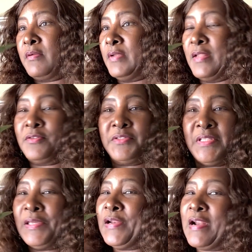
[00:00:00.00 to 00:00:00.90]
I looked
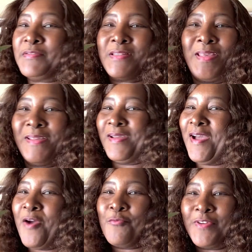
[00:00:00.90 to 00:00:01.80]
at her and I was like,
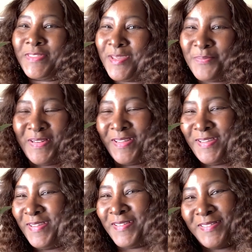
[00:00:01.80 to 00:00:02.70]
I want that
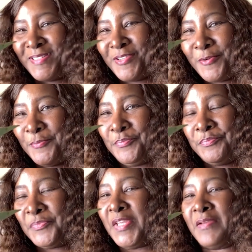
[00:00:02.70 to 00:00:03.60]
plant. And so
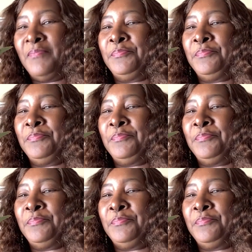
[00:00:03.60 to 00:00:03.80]
yeah.